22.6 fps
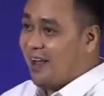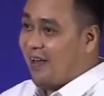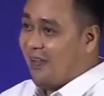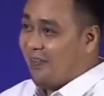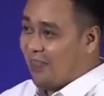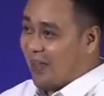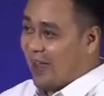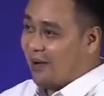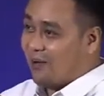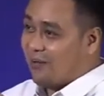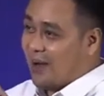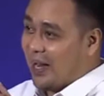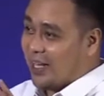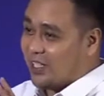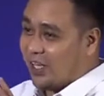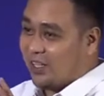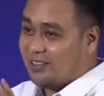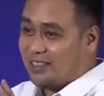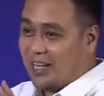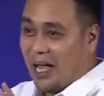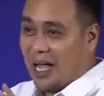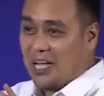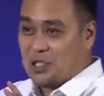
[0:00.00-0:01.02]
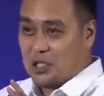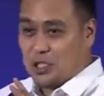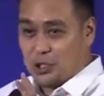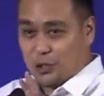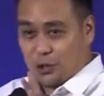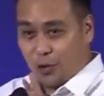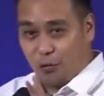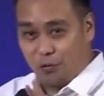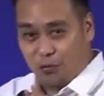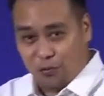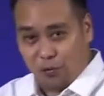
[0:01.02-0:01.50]
They recognized
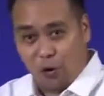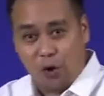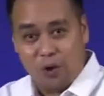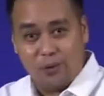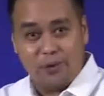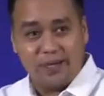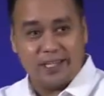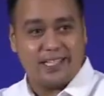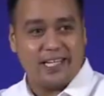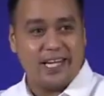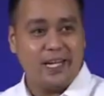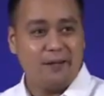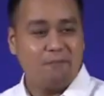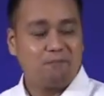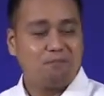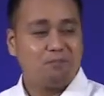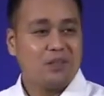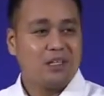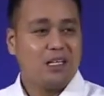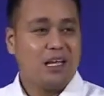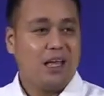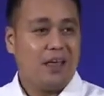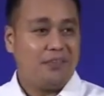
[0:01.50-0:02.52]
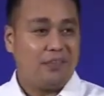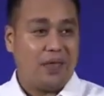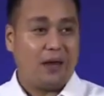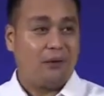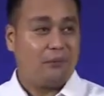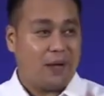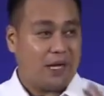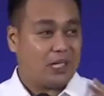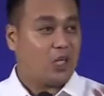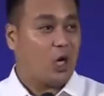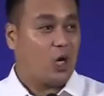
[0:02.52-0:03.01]
his authority. They
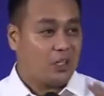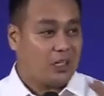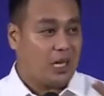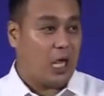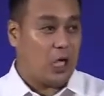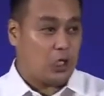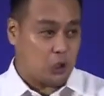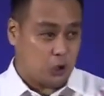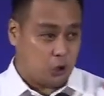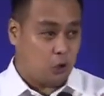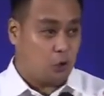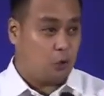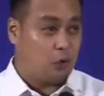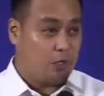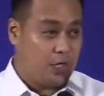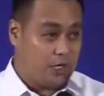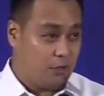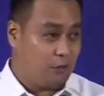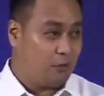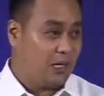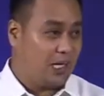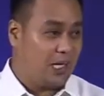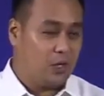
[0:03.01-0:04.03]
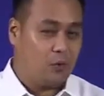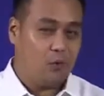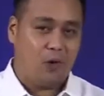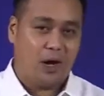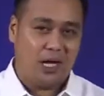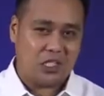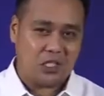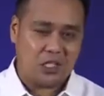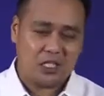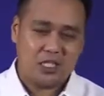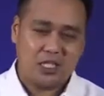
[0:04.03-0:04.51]
recognized who he really
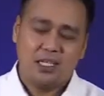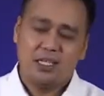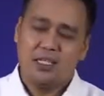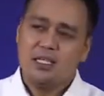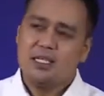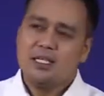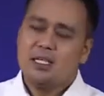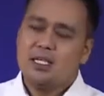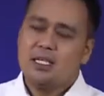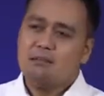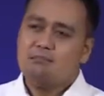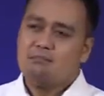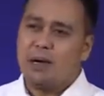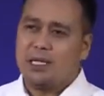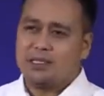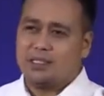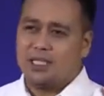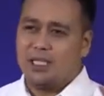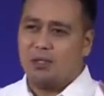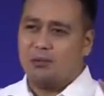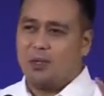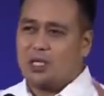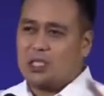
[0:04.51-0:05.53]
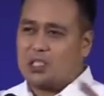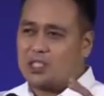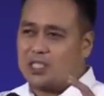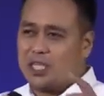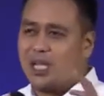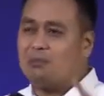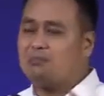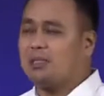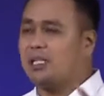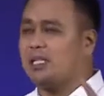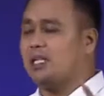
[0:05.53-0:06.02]
was. But there were
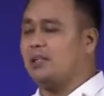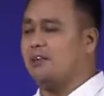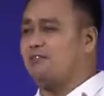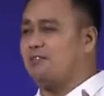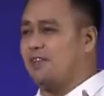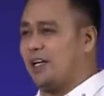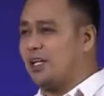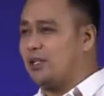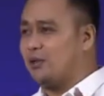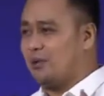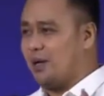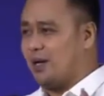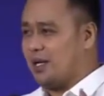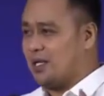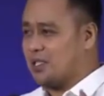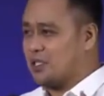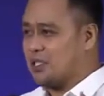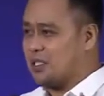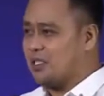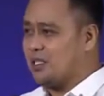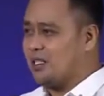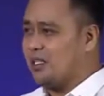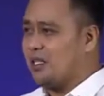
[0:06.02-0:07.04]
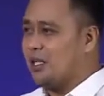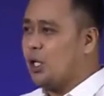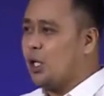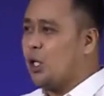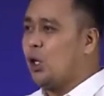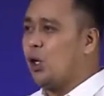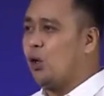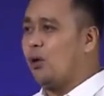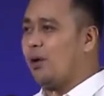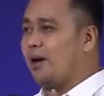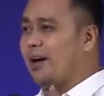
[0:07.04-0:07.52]
some individuals
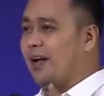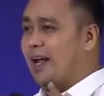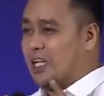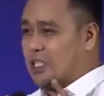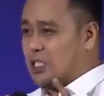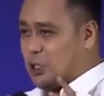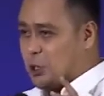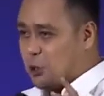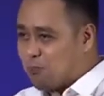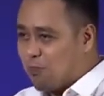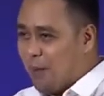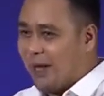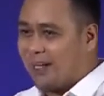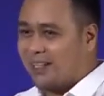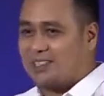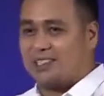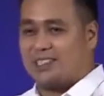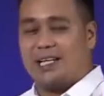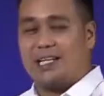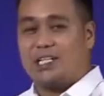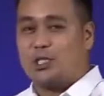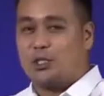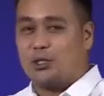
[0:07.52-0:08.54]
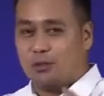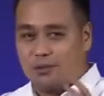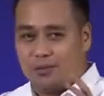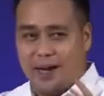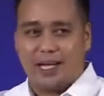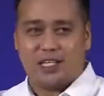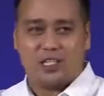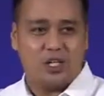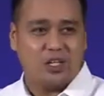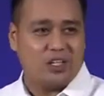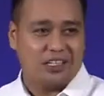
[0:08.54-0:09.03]
who were expected to
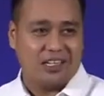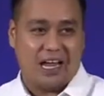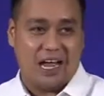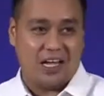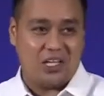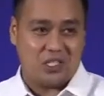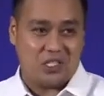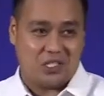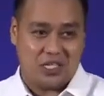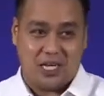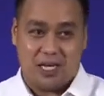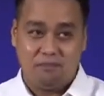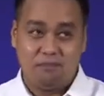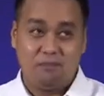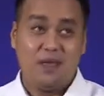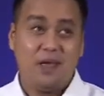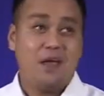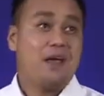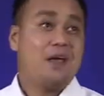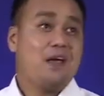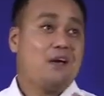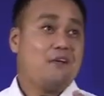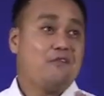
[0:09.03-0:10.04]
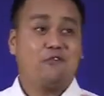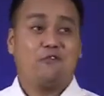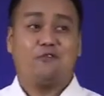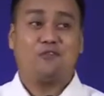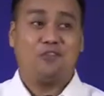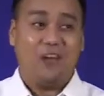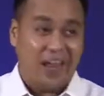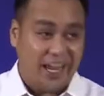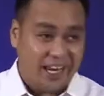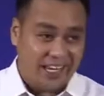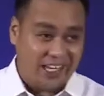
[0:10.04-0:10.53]
recognize him,
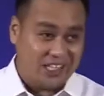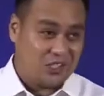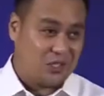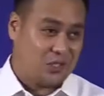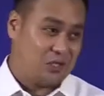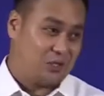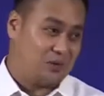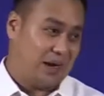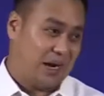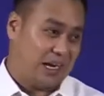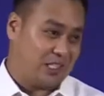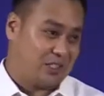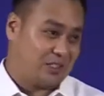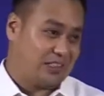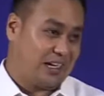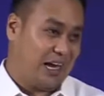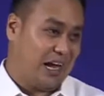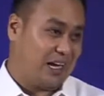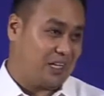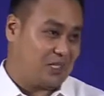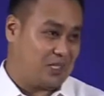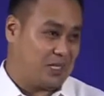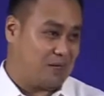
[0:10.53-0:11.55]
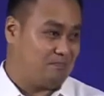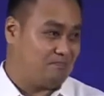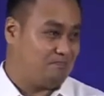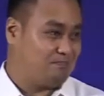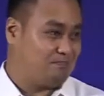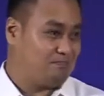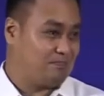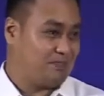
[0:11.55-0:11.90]
failed to recognize him.